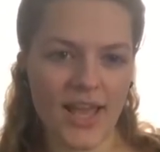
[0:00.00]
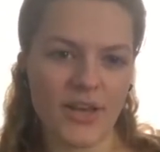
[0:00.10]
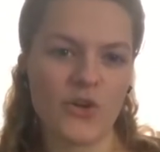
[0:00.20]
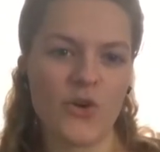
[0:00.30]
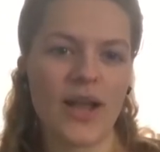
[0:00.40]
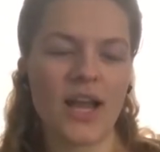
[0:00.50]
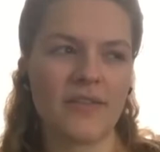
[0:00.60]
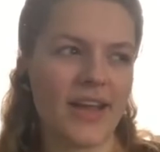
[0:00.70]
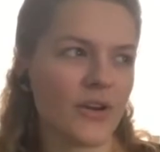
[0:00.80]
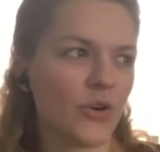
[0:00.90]
And you know, I kind of
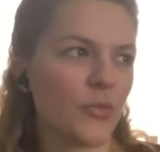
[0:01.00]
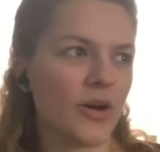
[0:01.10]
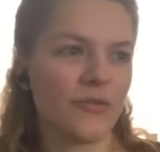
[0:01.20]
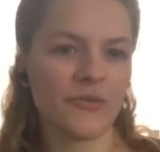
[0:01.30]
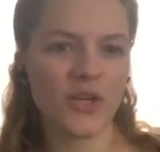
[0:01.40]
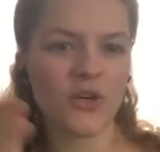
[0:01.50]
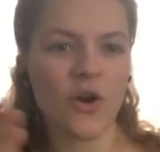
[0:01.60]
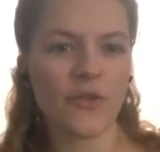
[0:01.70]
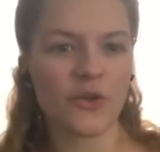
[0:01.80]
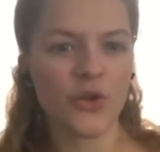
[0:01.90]
had a group of here are
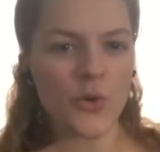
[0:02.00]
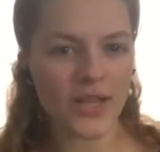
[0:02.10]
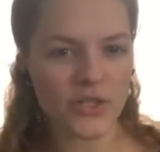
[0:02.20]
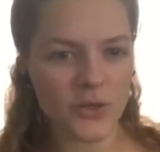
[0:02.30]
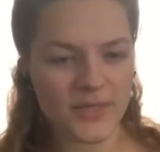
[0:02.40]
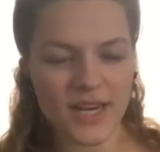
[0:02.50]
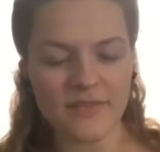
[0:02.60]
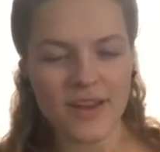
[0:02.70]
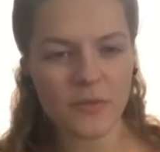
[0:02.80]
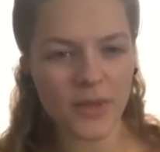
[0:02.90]
all the new excerpts that I've
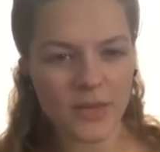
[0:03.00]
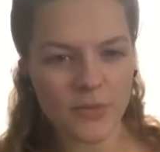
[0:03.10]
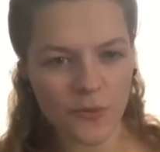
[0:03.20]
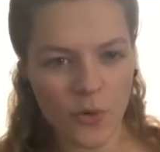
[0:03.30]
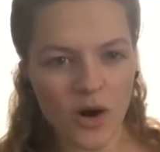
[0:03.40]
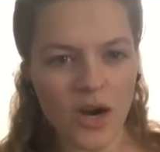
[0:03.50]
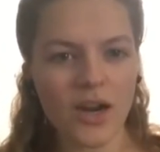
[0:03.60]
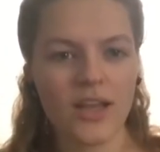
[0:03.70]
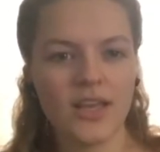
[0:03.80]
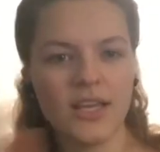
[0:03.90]
never played before,
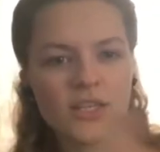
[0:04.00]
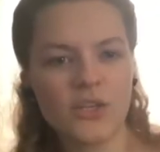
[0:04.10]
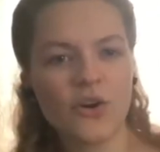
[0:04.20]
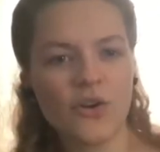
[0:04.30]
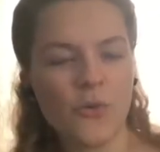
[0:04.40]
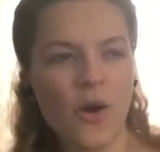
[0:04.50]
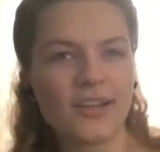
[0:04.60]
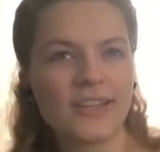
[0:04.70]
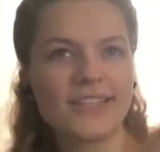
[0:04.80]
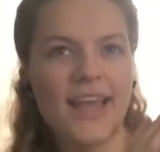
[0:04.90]
here are the
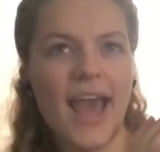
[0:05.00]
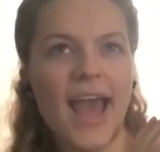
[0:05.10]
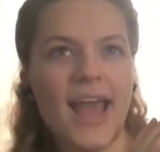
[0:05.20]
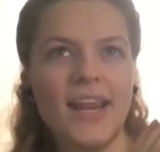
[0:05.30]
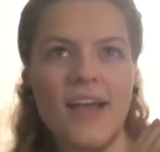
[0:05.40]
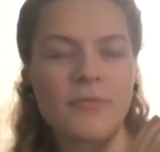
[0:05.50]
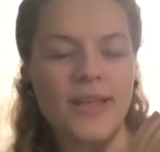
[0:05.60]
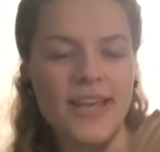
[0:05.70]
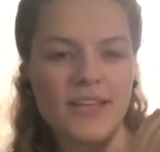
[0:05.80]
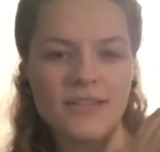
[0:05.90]
ones that I
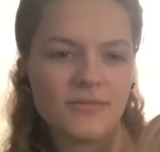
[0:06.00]
played